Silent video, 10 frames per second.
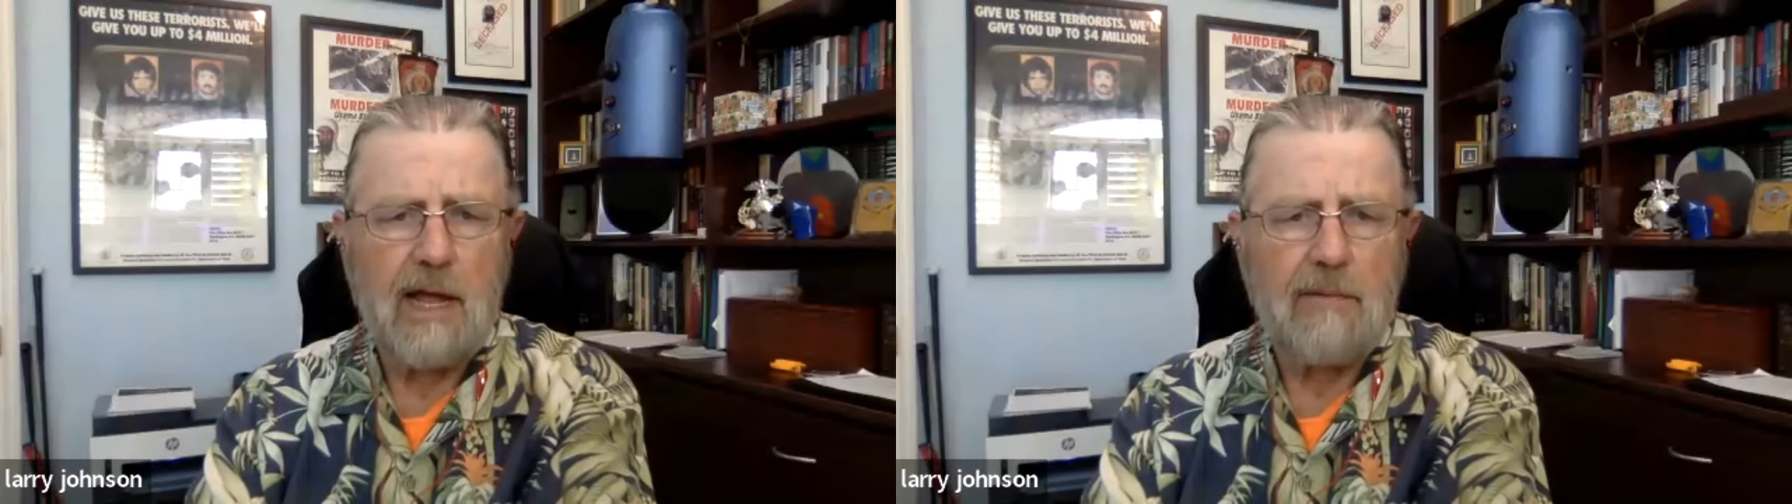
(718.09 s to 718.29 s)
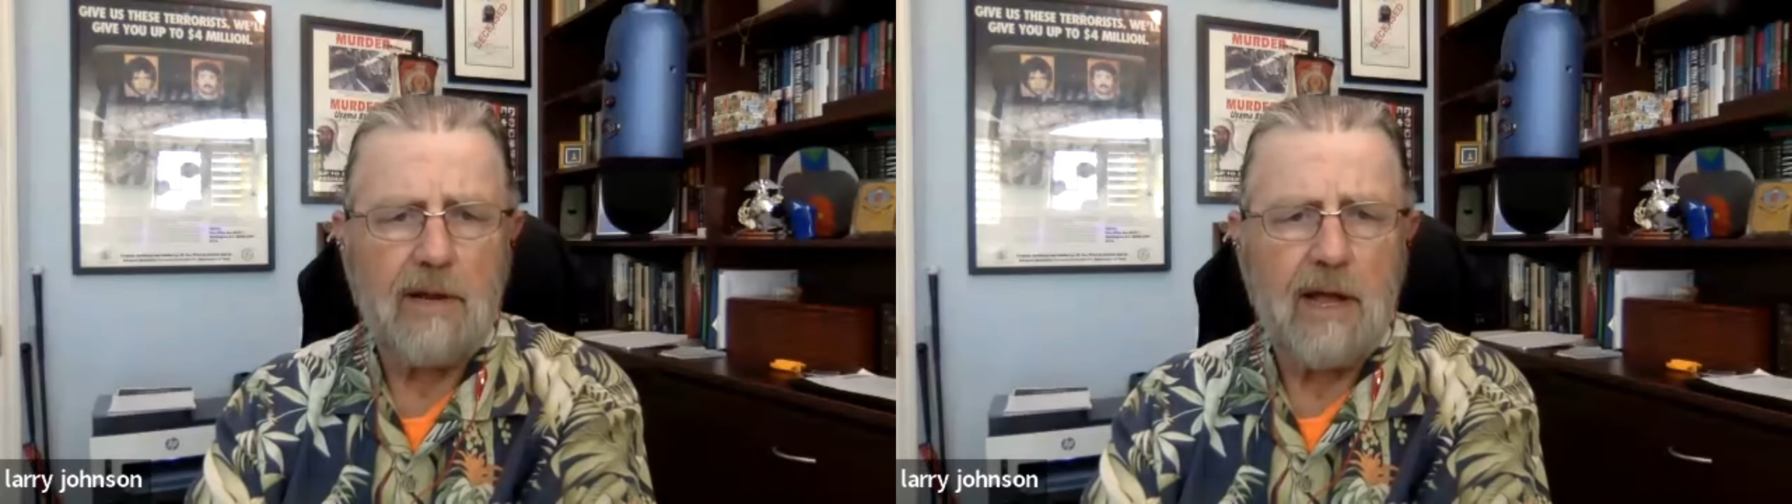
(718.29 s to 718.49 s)

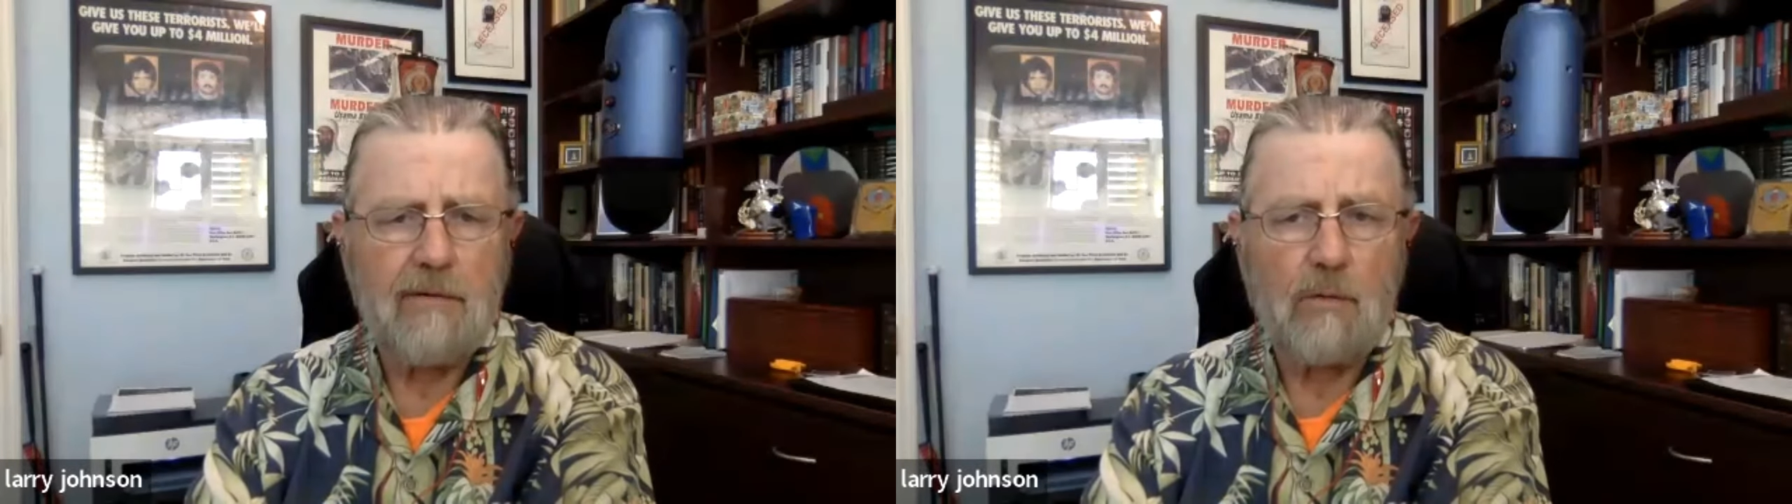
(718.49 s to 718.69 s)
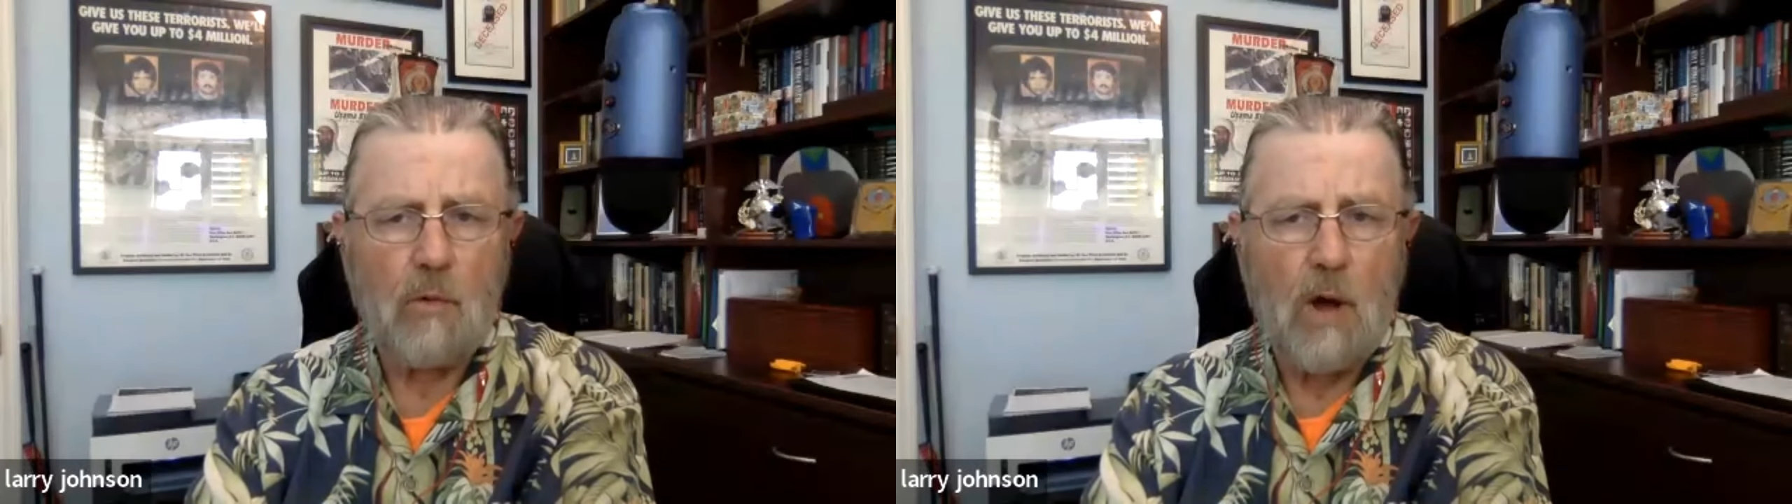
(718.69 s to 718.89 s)
hey, we
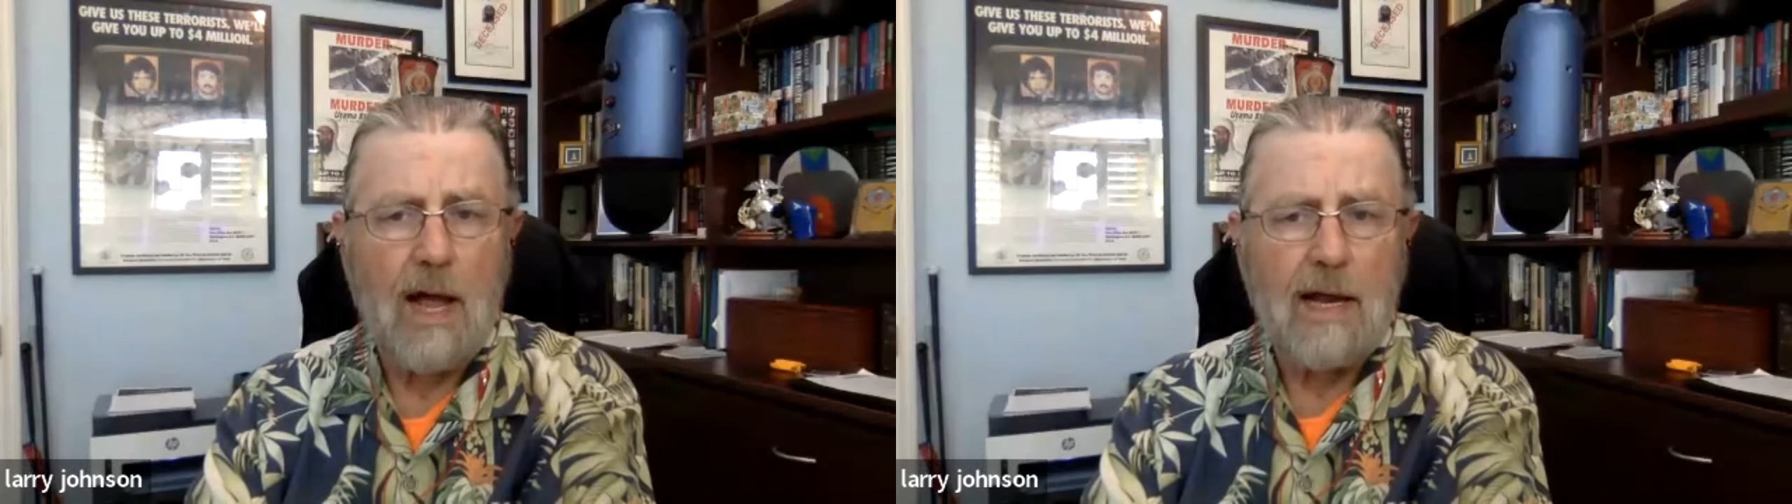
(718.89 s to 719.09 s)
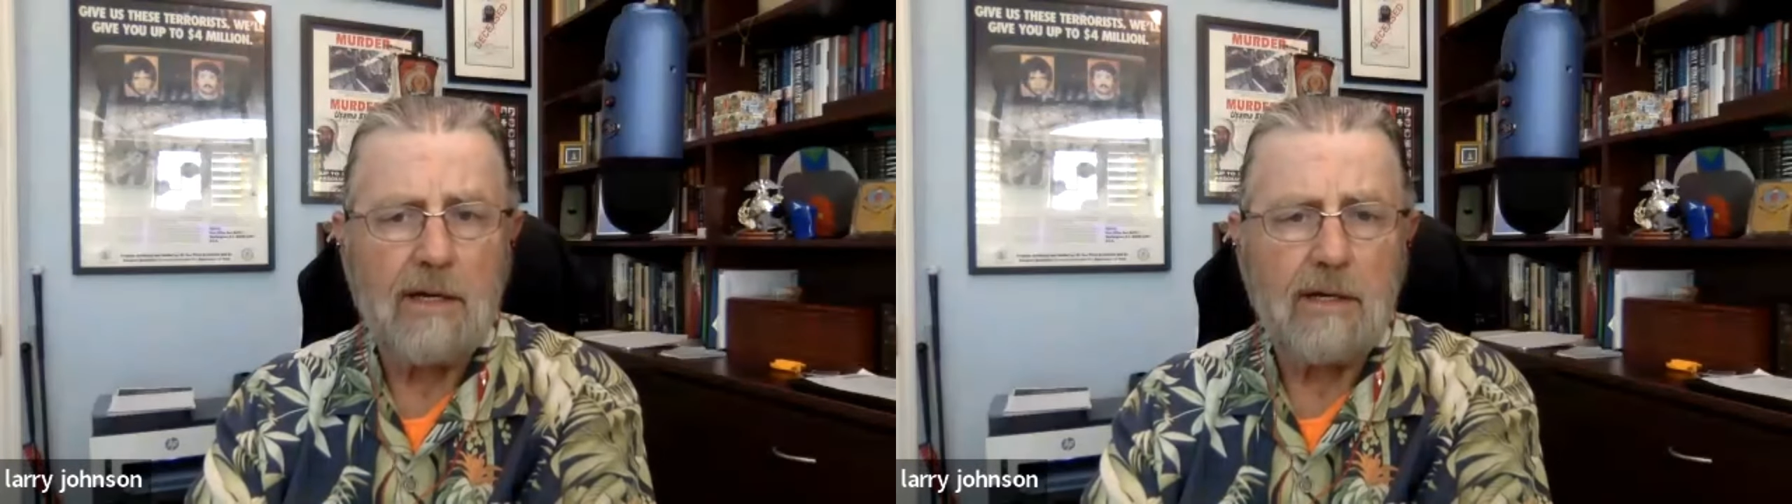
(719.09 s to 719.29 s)
have the
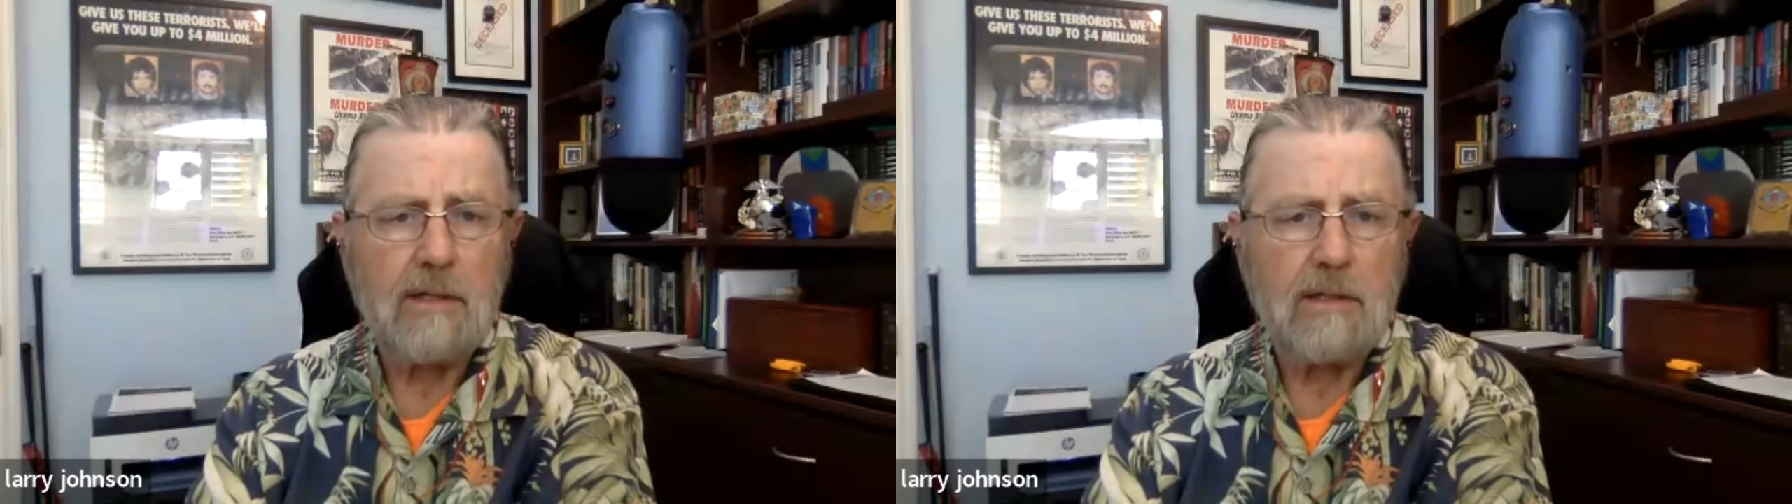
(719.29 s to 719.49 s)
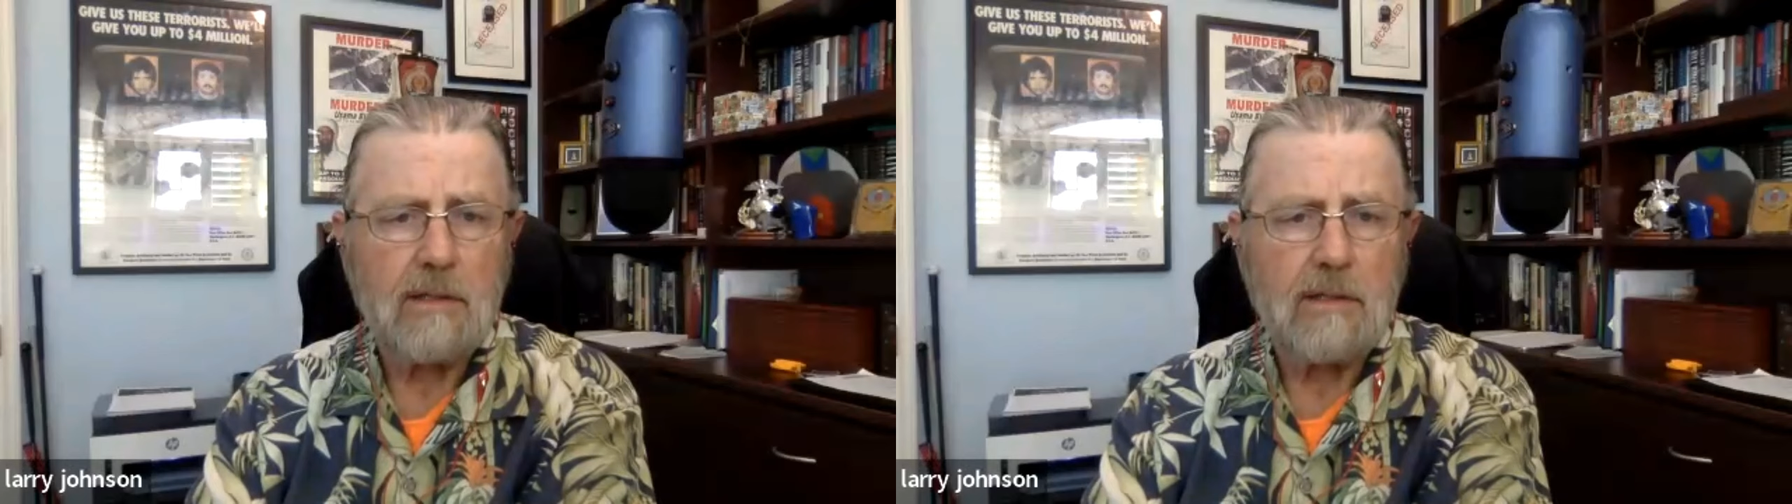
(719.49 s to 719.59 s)
right